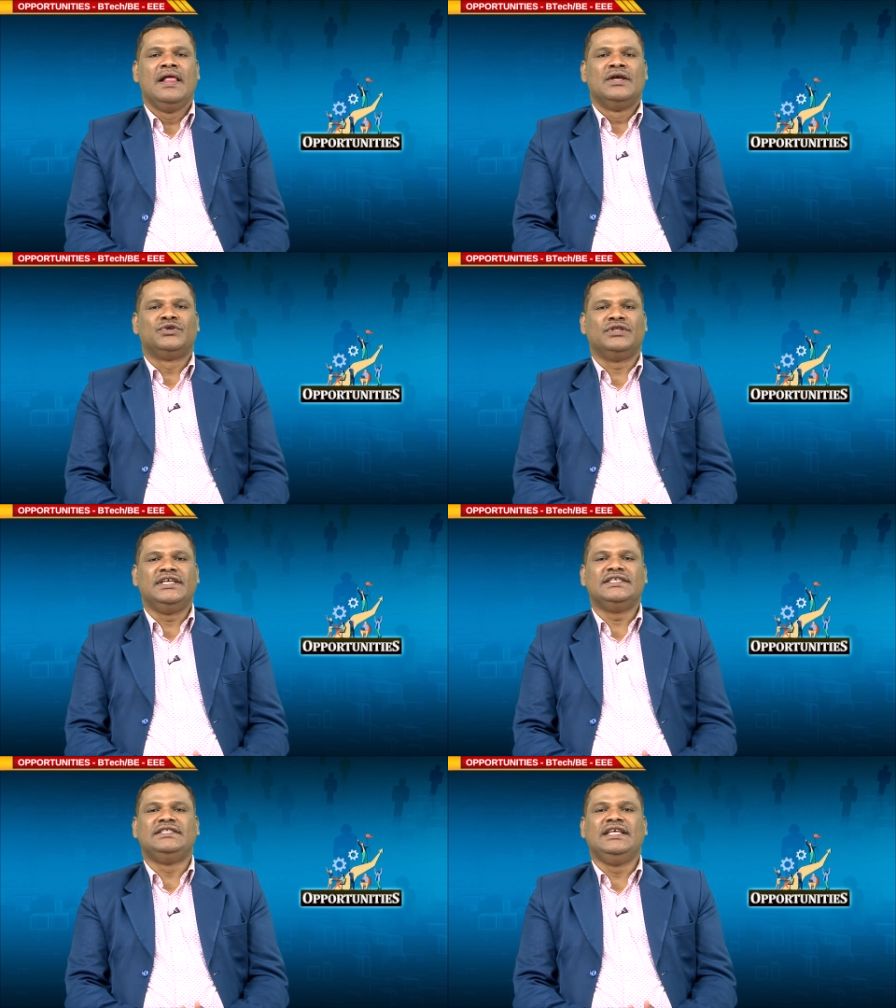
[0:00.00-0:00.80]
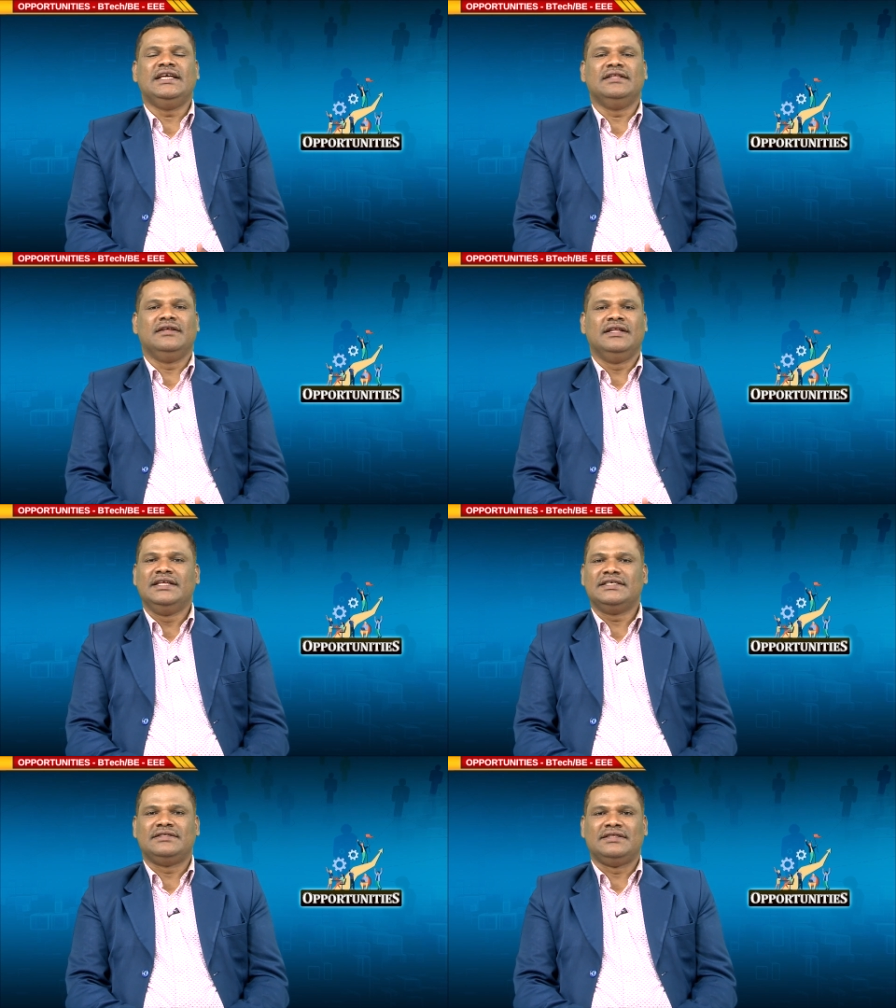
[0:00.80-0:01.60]
So, these the in
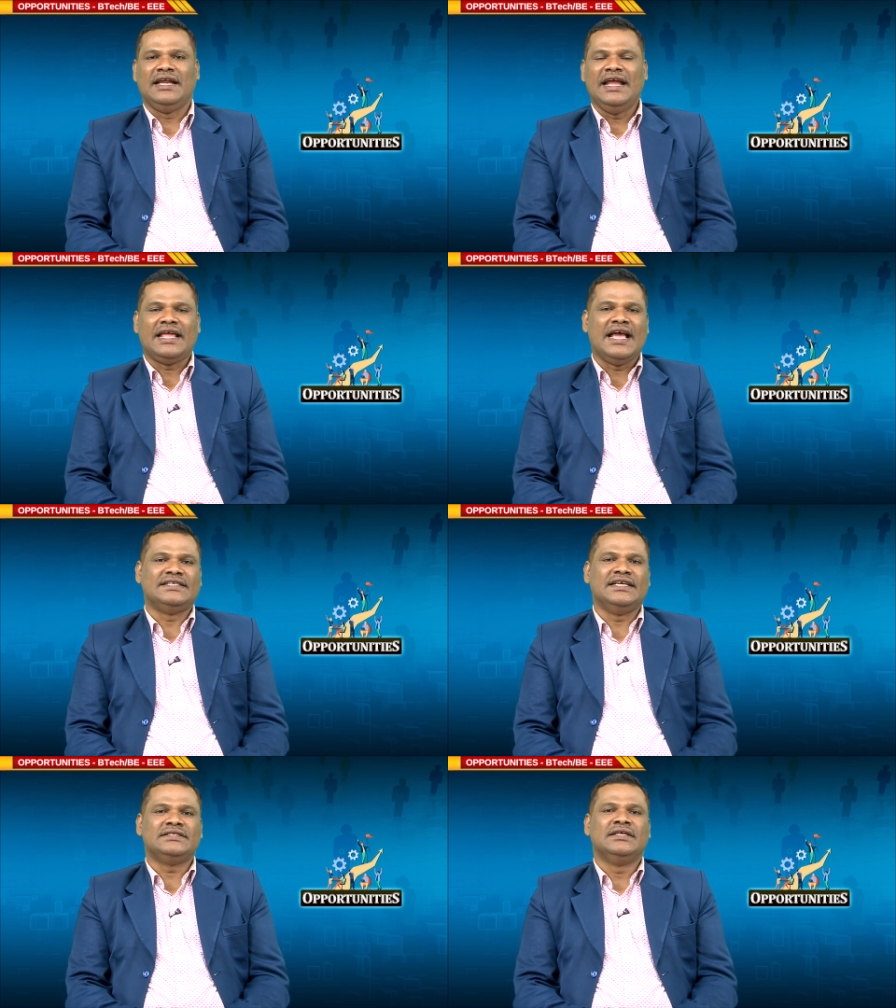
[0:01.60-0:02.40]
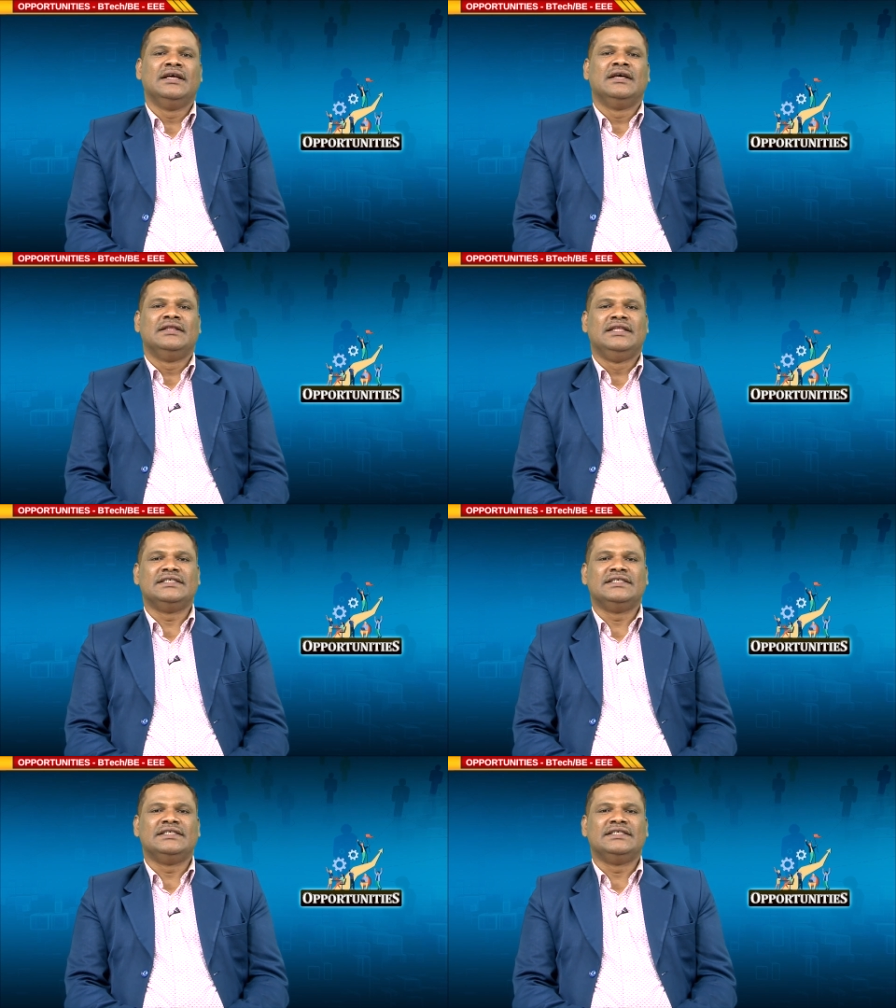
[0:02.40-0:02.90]
these three cases these